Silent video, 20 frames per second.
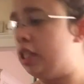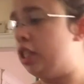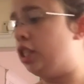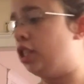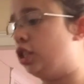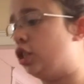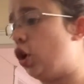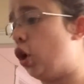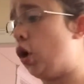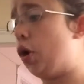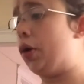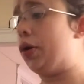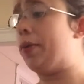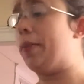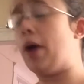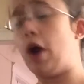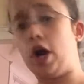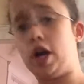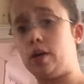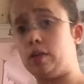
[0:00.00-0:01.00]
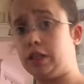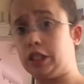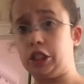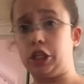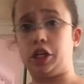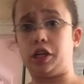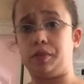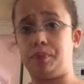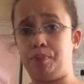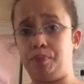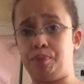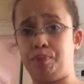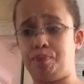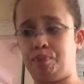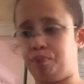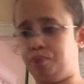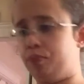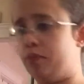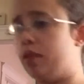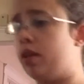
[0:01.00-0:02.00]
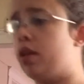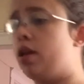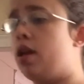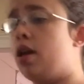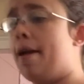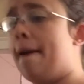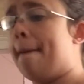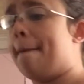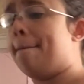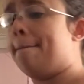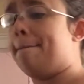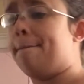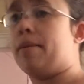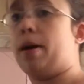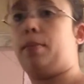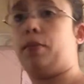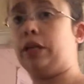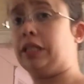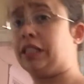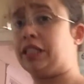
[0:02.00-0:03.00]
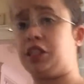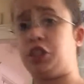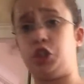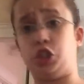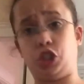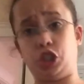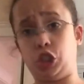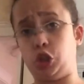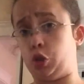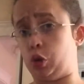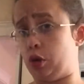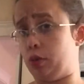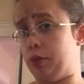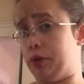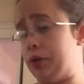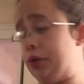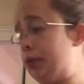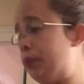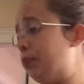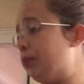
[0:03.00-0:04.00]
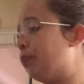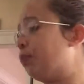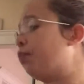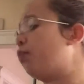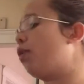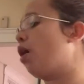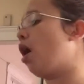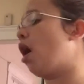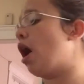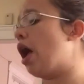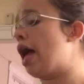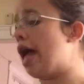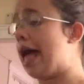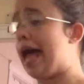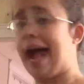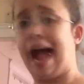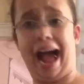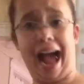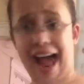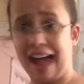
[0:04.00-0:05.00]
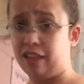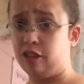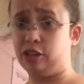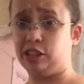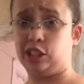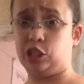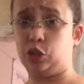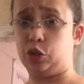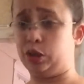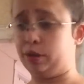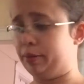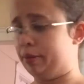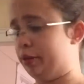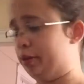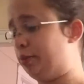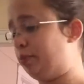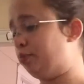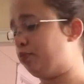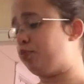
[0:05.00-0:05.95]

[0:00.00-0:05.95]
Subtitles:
So the party was good. My princess looked adorable. I looked adorable.